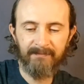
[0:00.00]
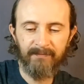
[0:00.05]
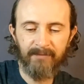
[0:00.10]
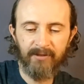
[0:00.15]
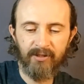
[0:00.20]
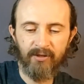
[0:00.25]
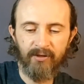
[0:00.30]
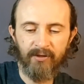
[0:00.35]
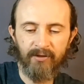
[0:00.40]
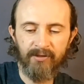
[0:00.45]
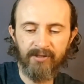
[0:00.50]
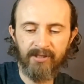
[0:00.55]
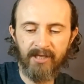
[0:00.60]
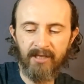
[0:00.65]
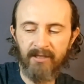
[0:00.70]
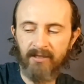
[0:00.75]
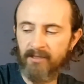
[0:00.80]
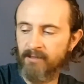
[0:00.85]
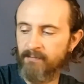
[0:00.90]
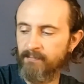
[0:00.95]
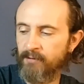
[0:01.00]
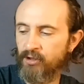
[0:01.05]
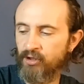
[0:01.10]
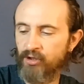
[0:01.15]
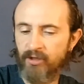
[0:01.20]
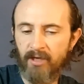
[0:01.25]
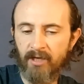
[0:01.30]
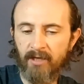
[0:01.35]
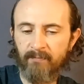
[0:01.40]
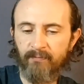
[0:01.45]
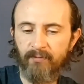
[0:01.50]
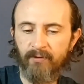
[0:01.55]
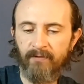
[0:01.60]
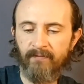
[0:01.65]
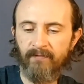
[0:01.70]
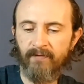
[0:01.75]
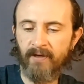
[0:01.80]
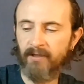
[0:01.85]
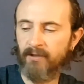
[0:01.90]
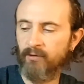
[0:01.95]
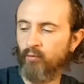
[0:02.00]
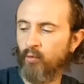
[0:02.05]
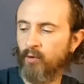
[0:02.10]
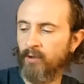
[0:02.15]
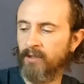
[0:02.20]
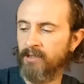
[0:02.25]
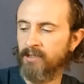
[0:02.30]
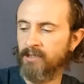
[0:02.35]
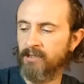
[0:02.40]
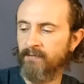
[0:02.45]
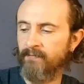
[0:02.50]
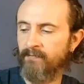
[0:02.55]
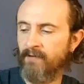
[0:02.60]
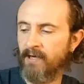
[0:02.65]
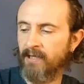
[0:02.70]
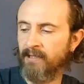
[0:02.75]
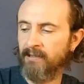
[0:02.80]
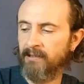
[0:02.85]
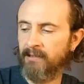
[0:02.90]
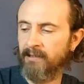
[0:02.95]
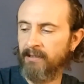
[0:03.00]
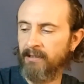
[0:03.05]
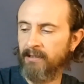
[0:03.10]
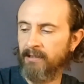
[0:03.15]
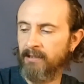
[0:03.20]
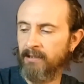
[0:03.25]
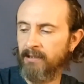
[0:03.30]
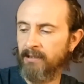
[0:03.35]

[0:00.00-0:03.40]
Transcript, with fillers: Sorry to say this, but you can't prevent what is divinely